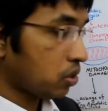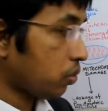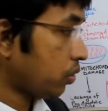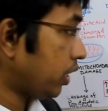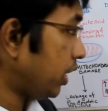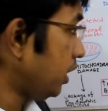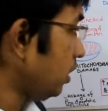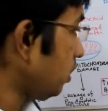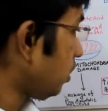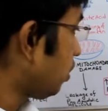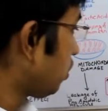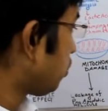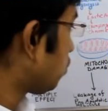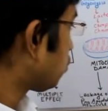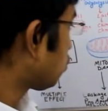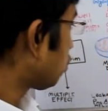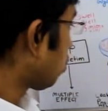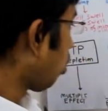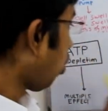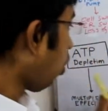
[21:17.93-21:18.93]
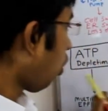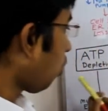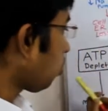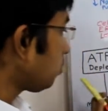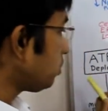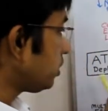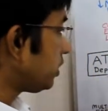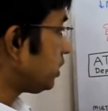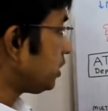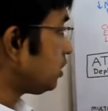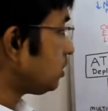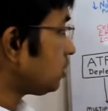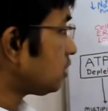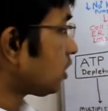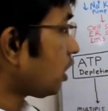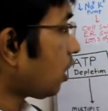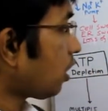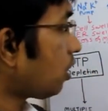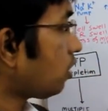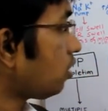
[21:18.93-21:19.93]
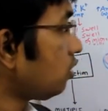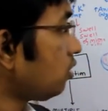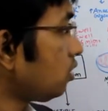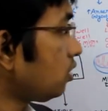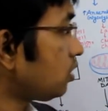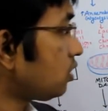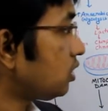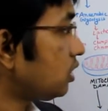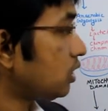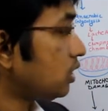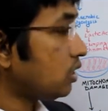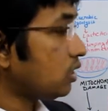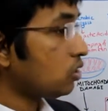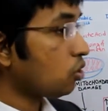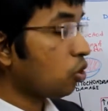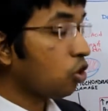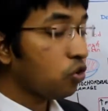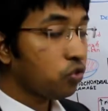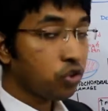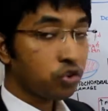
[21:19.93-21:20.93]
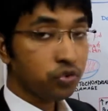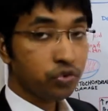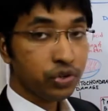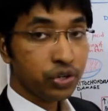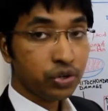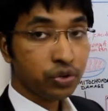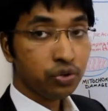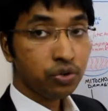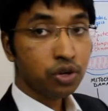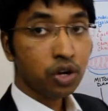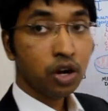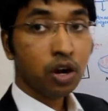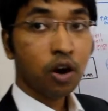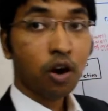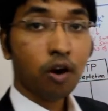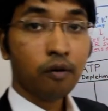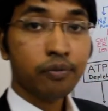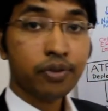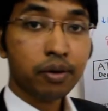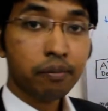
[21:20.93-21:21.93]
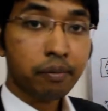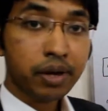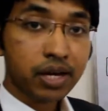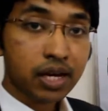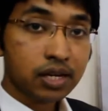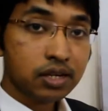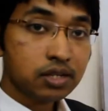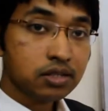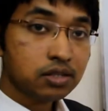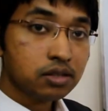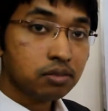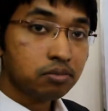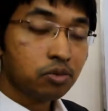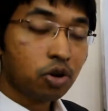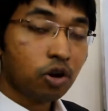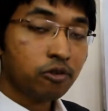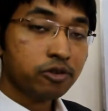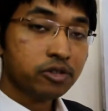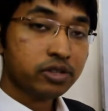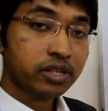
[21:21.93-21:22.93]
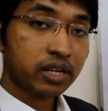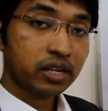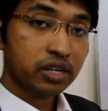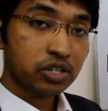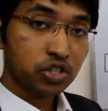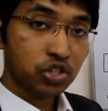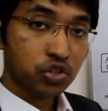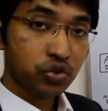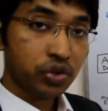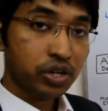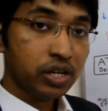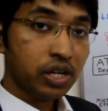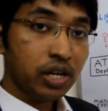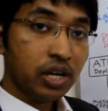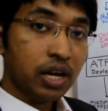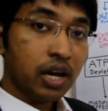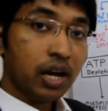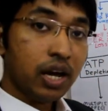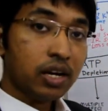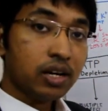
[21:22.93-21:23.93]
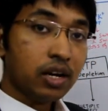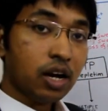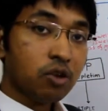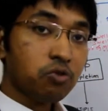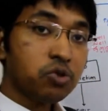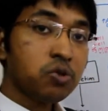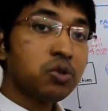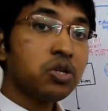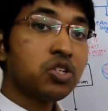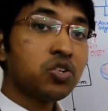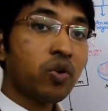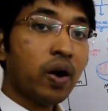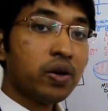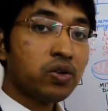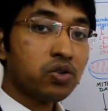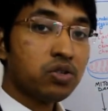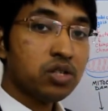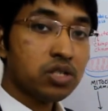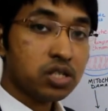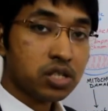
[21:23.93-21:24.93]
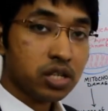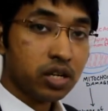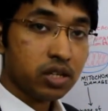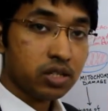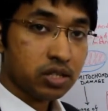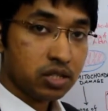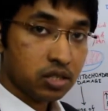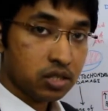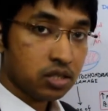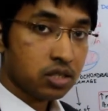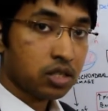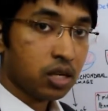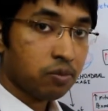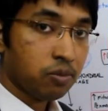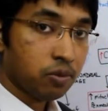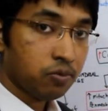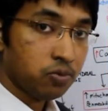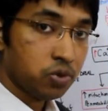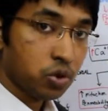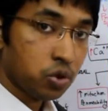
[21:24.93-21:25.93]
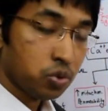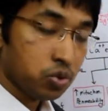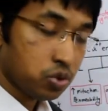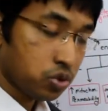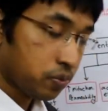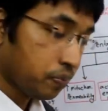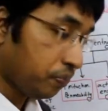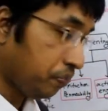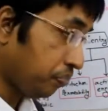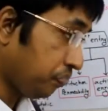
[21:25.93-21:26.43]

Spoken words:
Okay, so all these are the overview of the mechanism of cell injury, and now we will try to discuss some of those.